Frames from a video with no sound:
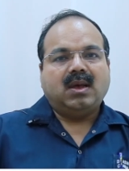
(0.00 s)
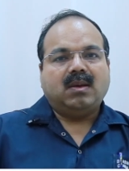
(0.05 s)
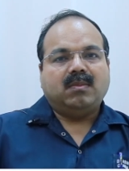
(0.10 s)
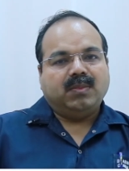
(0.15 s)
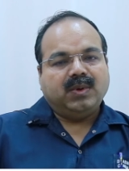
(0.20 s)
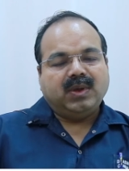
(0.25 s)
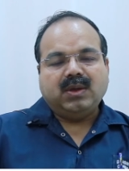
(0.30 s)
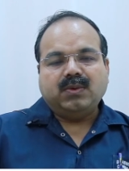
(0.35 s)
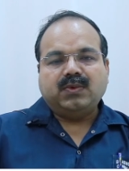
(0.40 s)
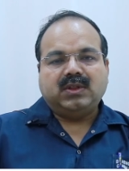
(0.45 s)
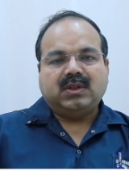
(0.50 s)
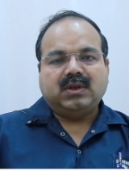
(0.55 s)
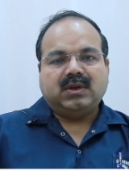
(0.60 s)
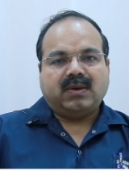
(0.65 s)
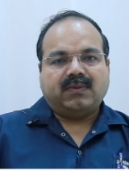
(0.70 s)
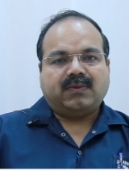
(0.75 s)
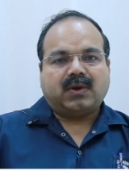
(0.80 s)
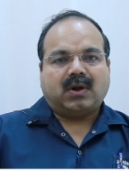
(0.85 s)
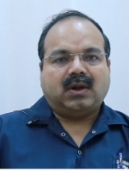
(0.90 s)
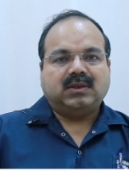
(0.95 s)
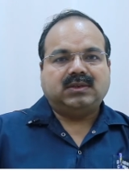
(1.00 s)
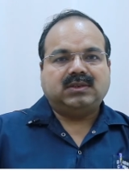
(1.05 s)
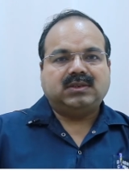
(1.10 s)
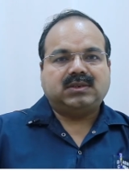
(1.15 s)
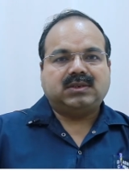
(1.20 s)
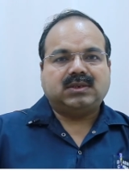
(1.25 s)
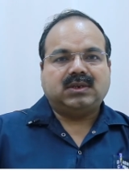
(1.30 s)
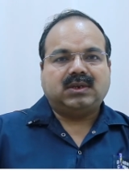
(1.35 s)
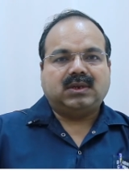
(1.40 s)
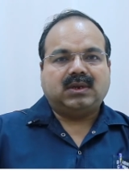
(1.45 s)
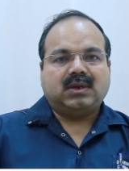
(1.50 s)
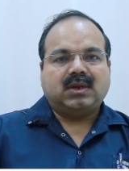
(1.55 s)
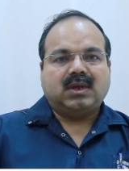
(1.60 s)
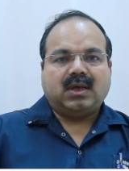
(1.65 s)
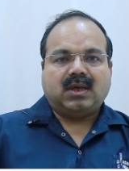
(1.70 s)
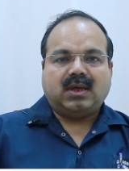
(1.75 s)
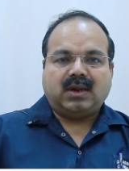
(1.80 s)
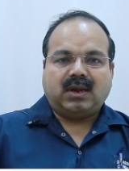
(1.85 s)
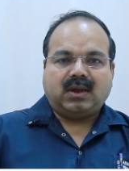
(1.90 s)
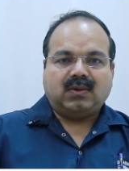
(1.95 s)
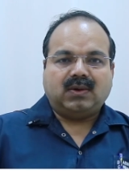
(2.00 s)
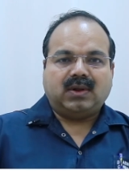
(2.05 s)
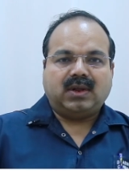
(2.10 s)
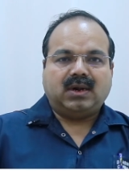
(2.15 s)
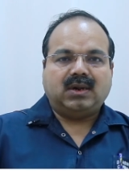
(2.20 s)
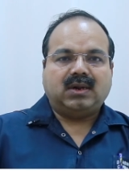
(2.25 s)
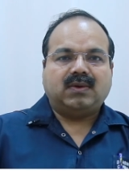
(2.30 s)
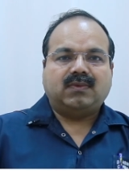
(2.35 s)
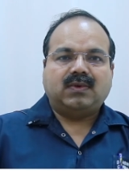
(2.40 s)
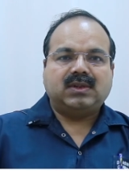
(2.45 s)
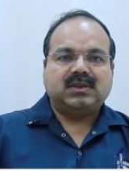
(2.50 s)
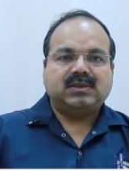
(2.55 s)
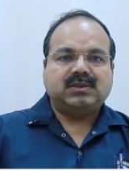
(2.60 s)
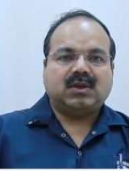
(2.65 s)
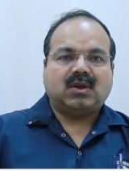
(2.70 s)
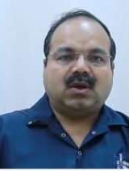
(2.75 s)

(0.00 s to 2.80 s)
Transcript: be with the nephrologist in regular intervals,